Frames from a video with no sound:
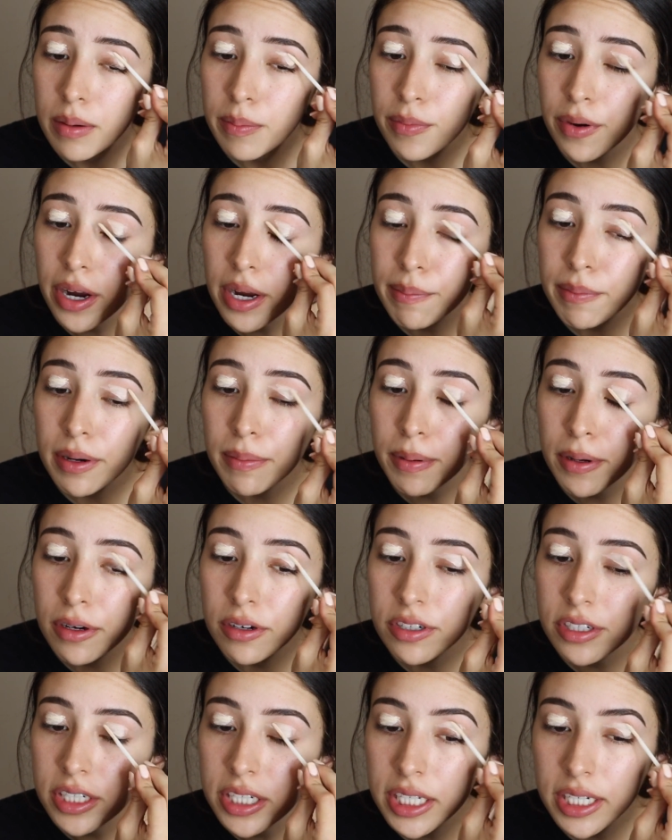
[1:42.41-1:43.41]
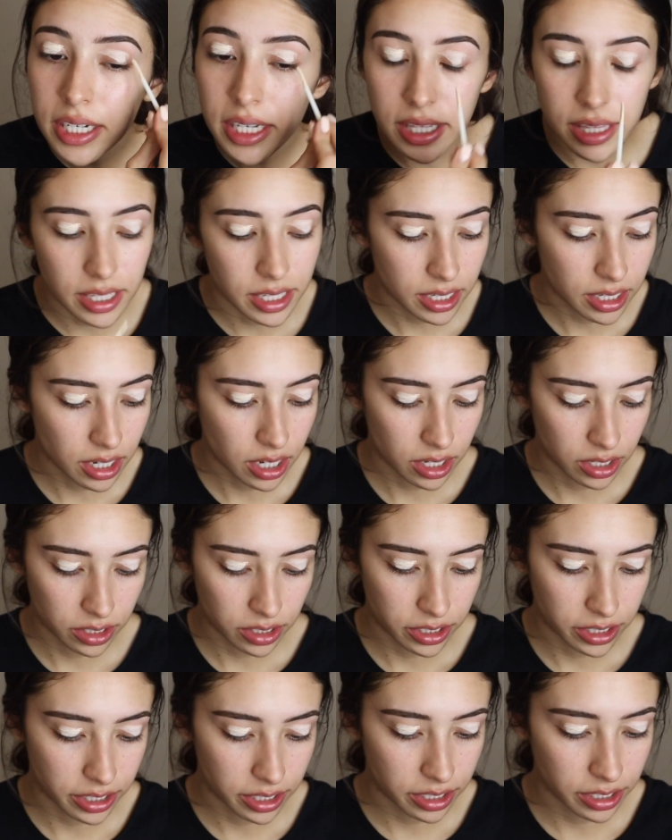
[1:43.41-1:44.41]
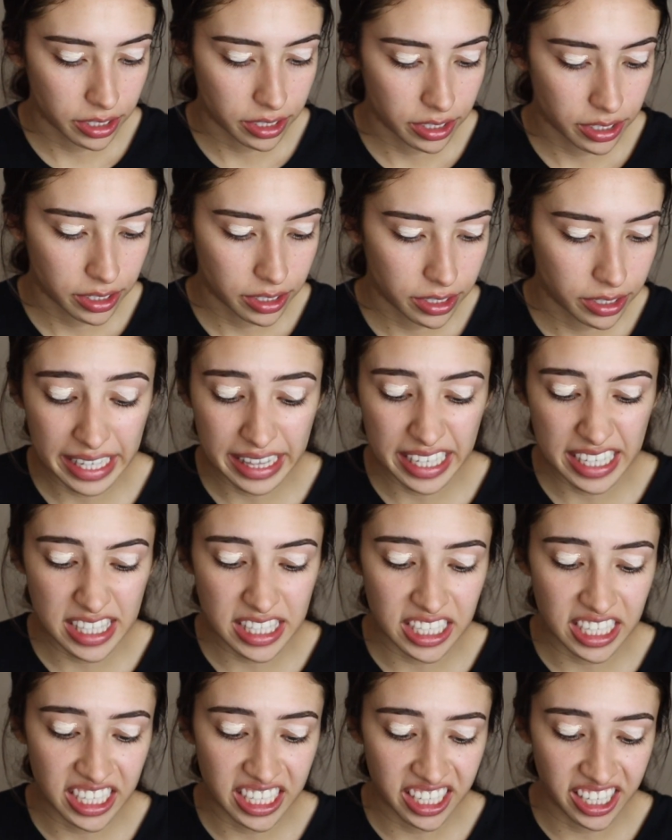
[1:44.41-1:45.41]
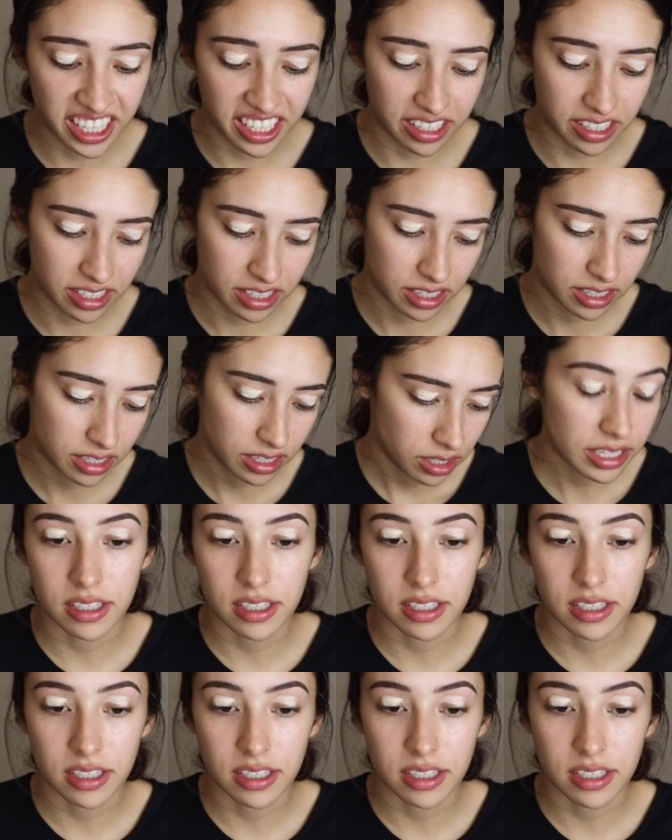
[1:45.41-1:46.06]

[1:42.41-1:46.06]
primer potion in the color, I think it's Eden.